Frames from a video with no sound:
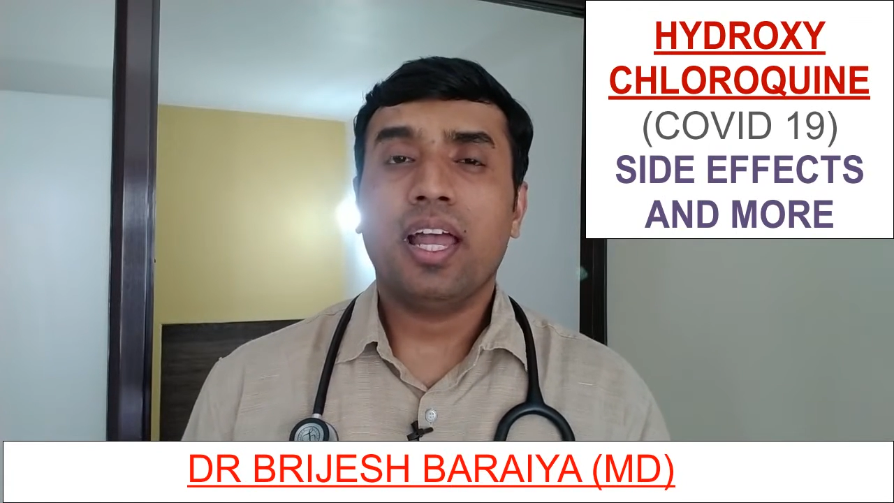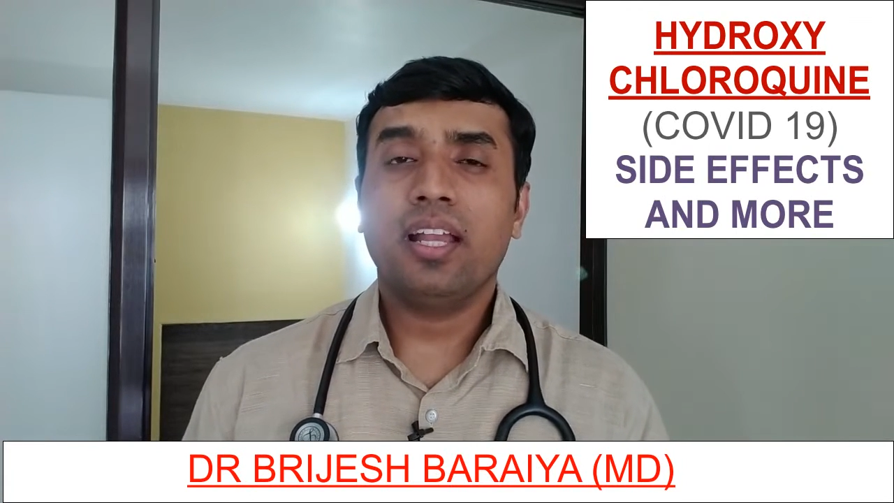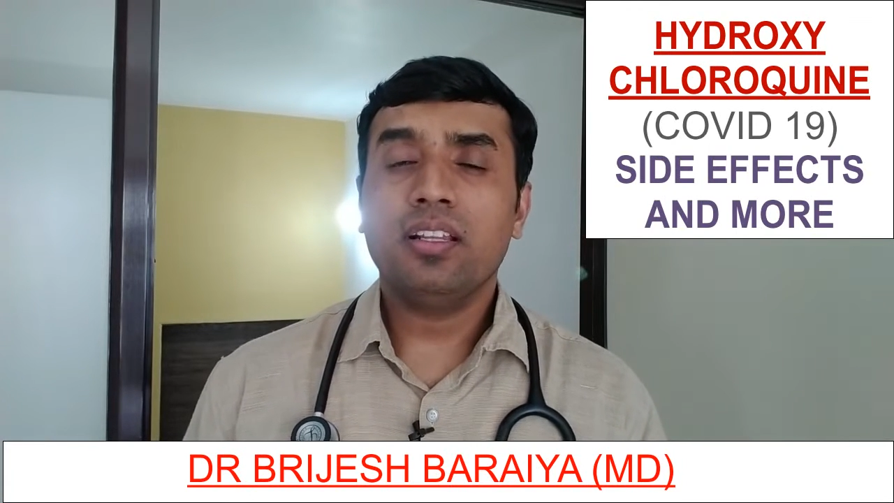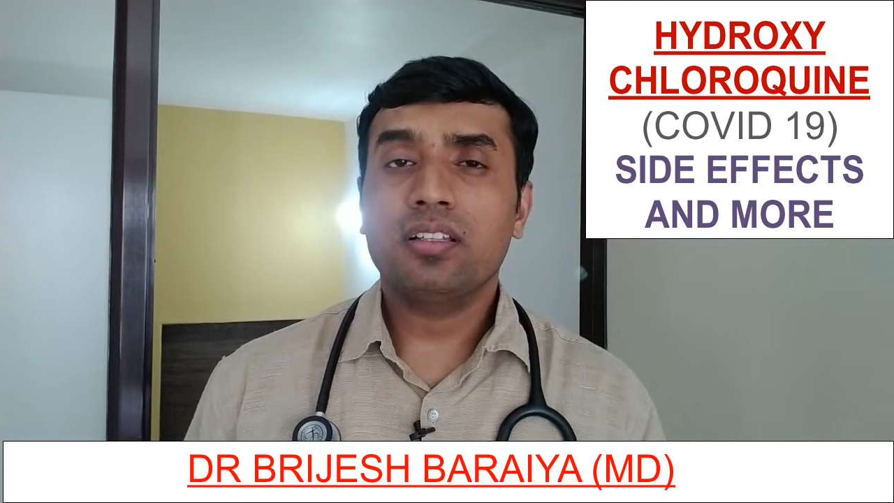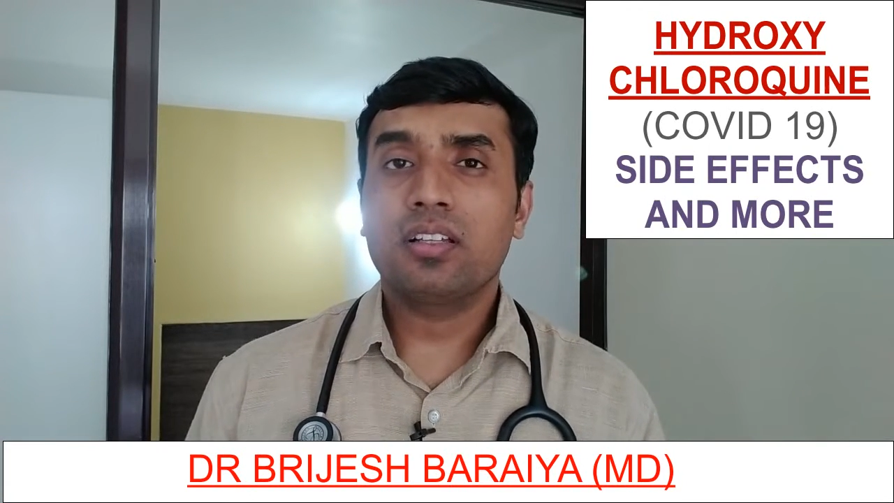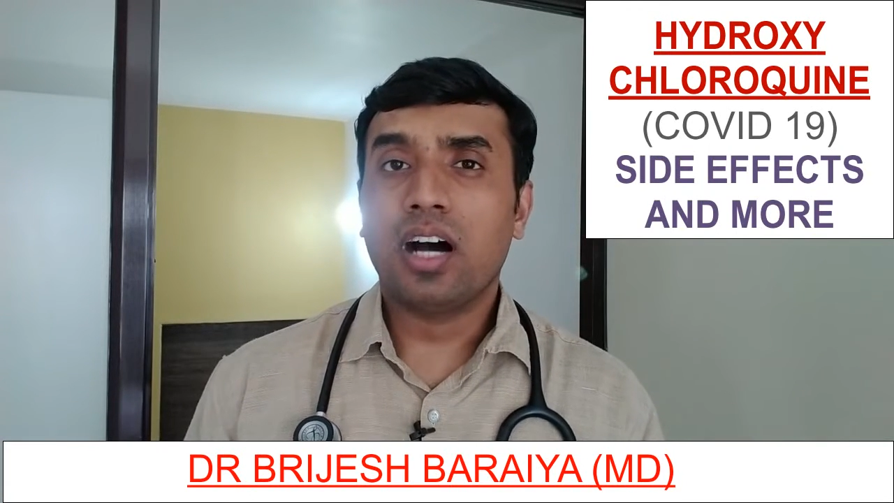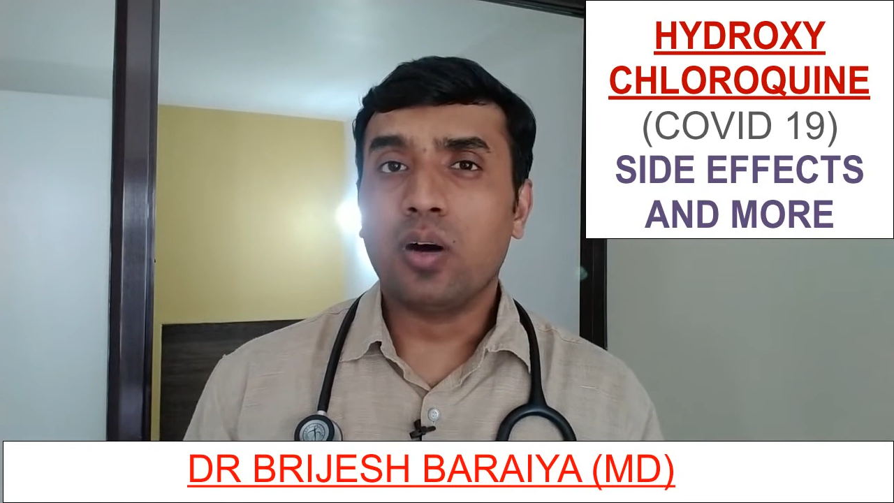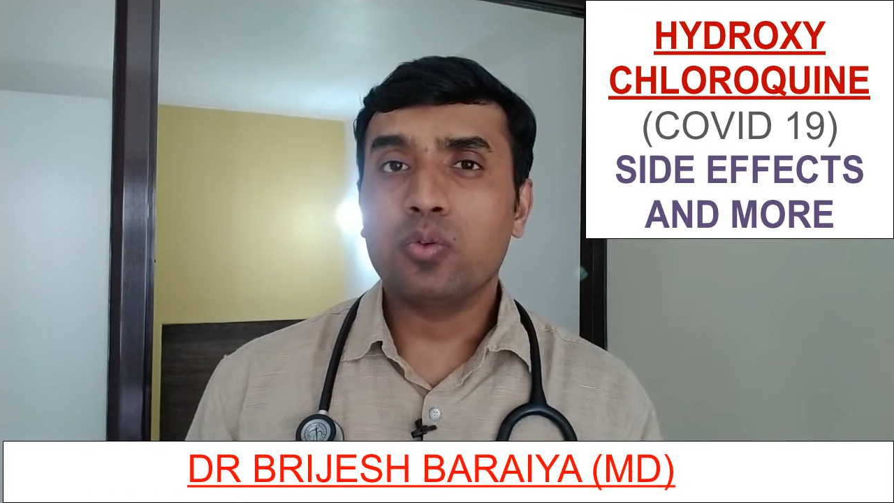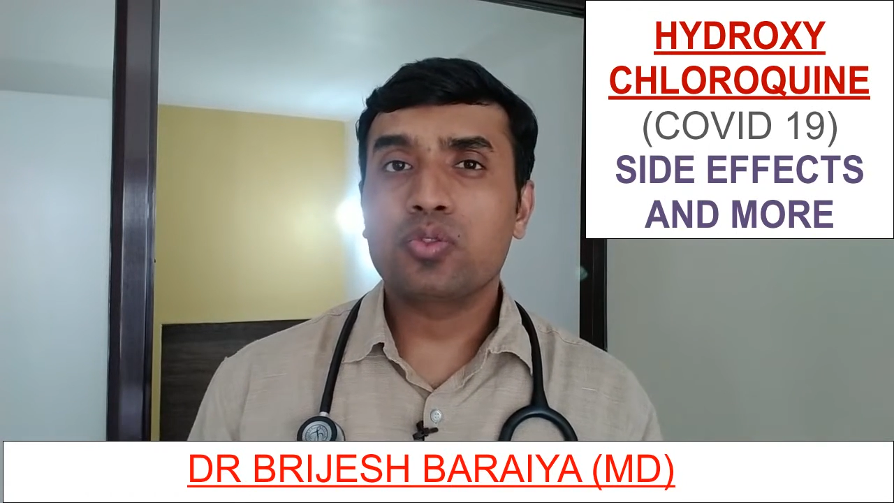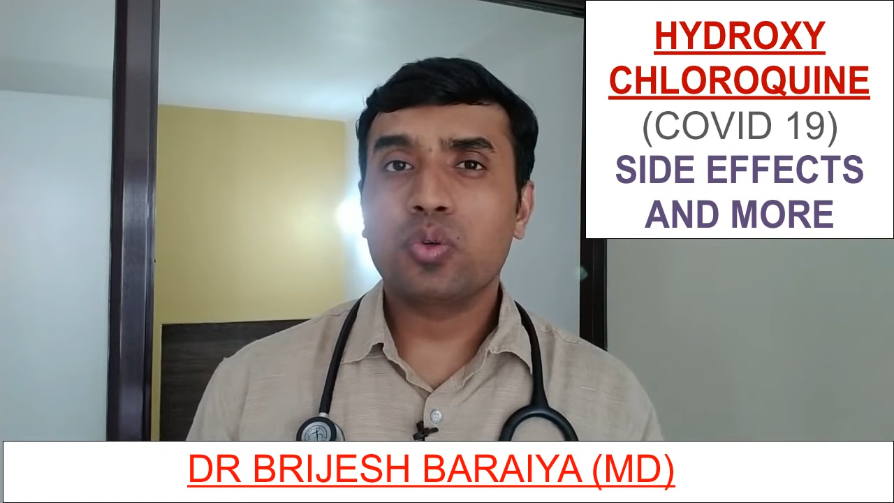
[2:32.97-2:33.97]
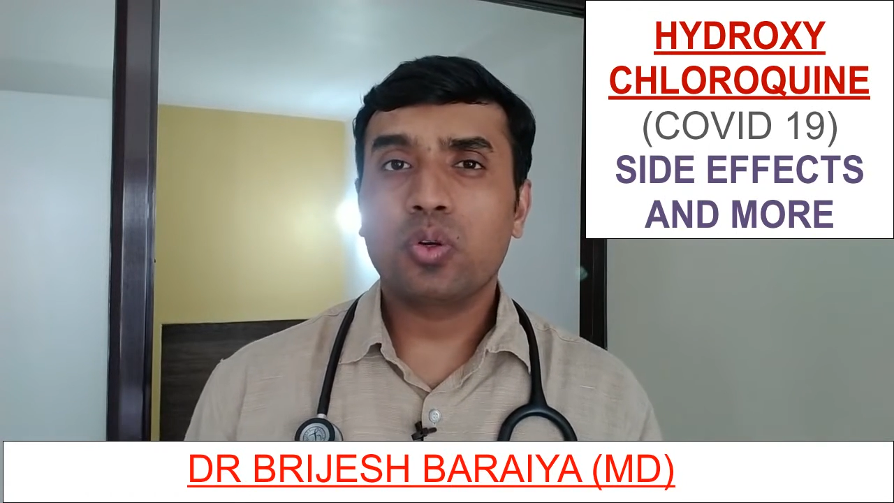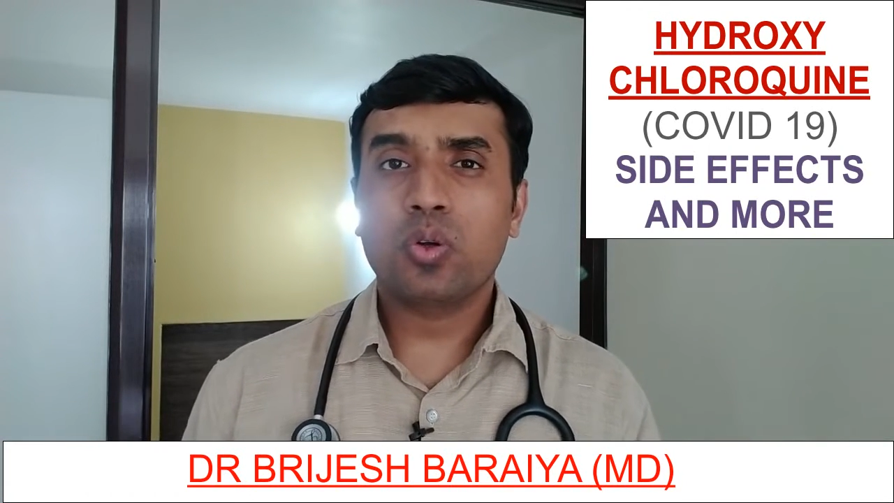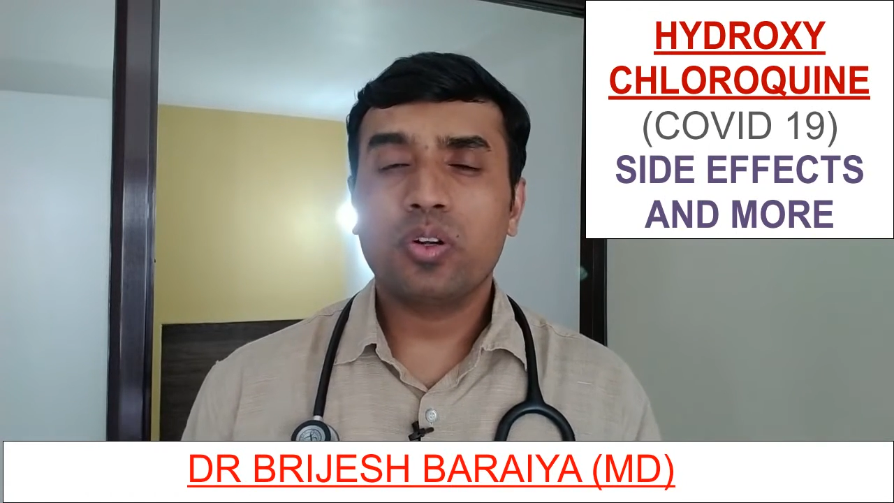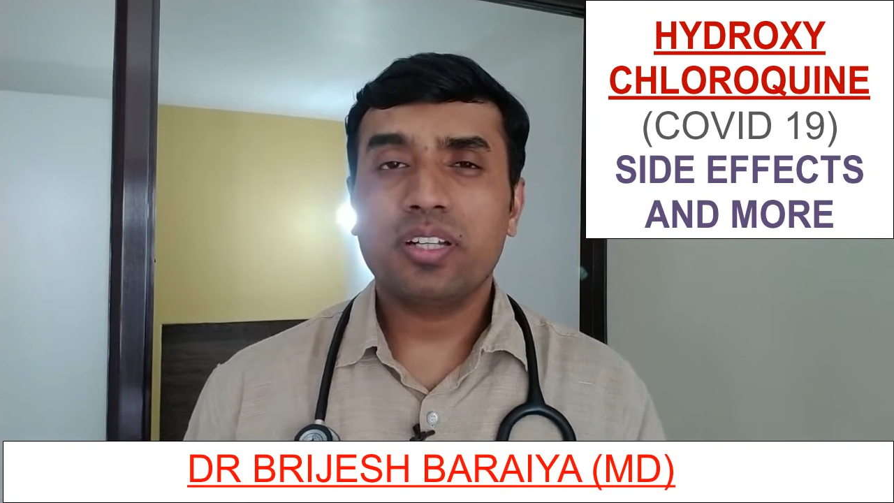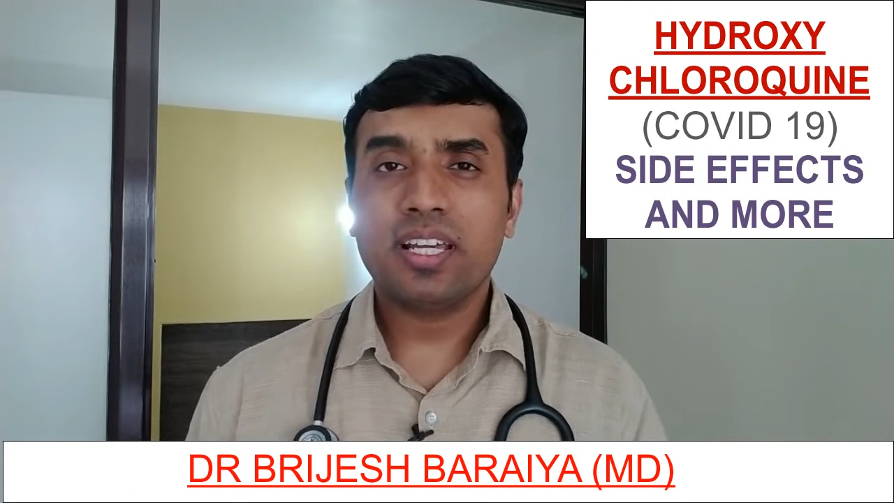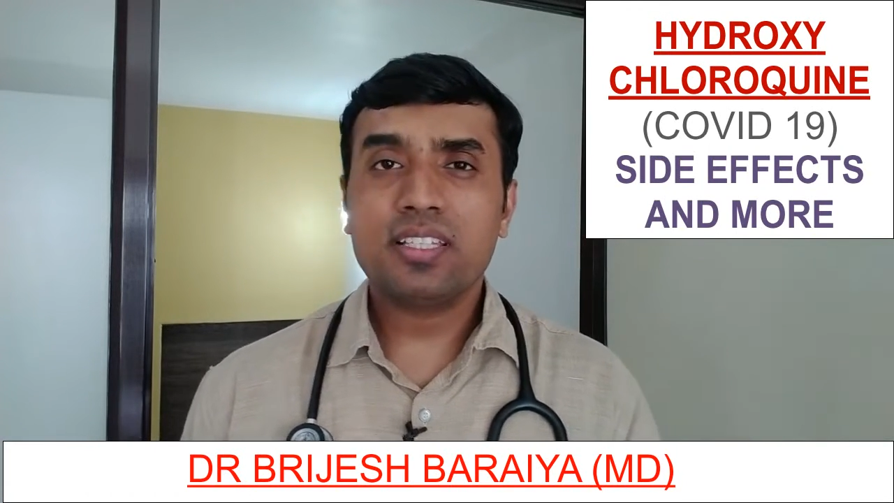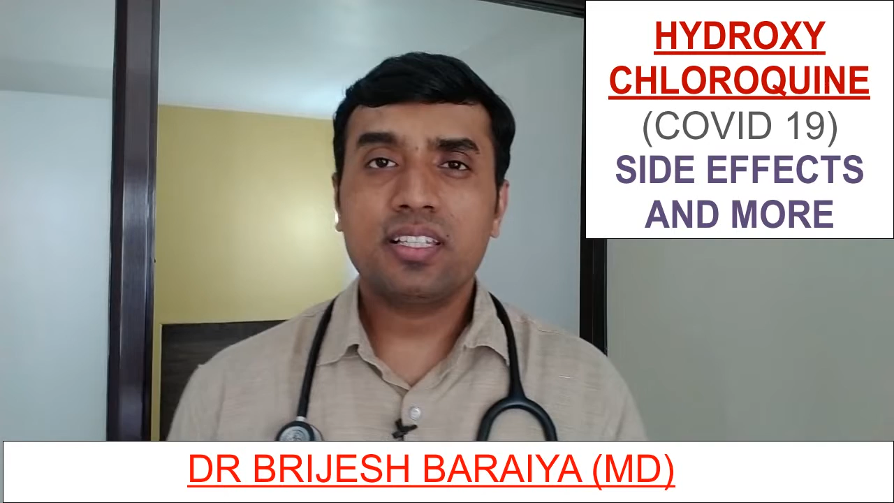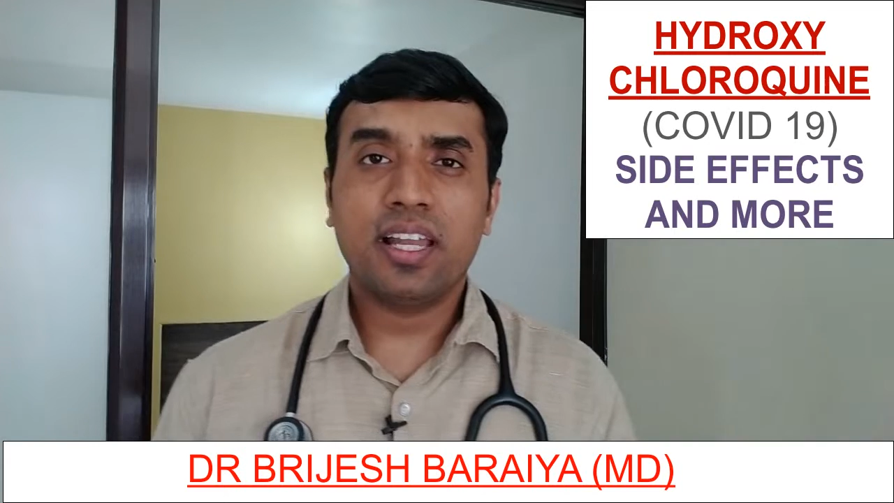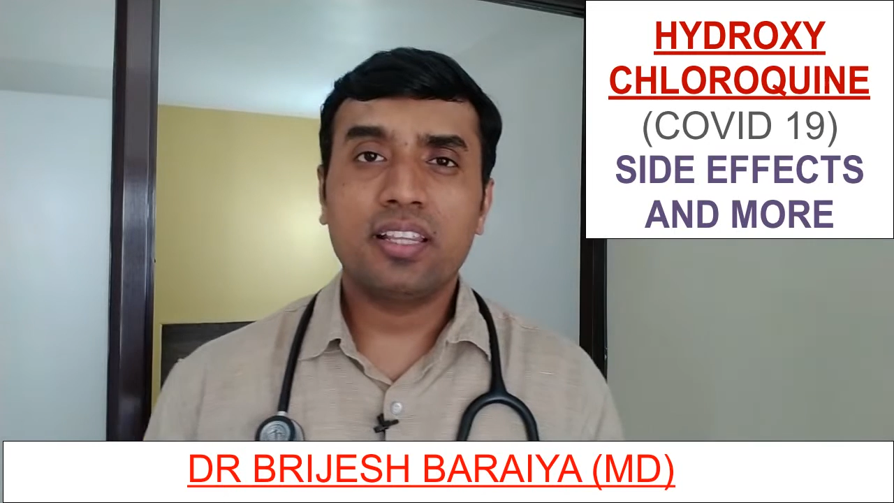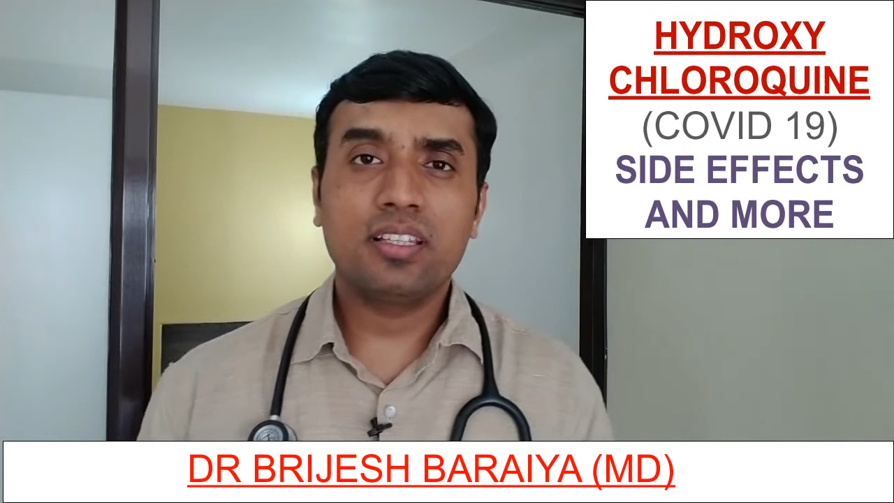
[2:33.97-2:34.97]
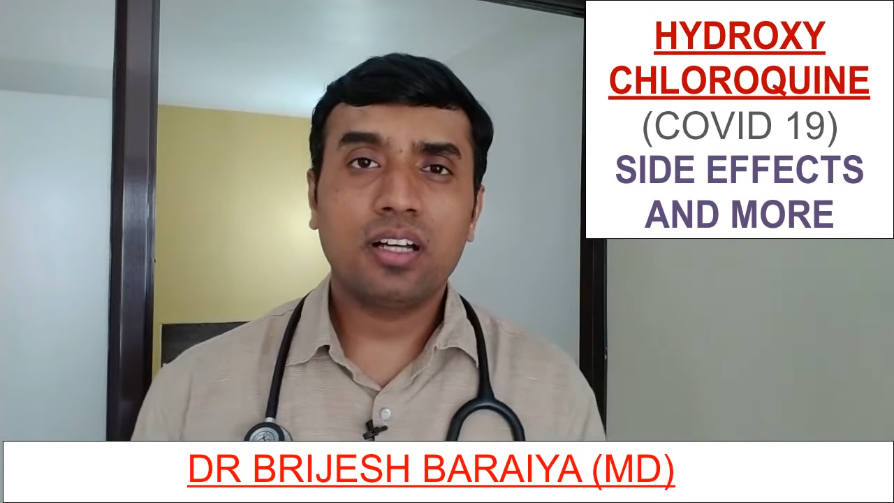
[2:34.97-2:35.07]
and the household contacts and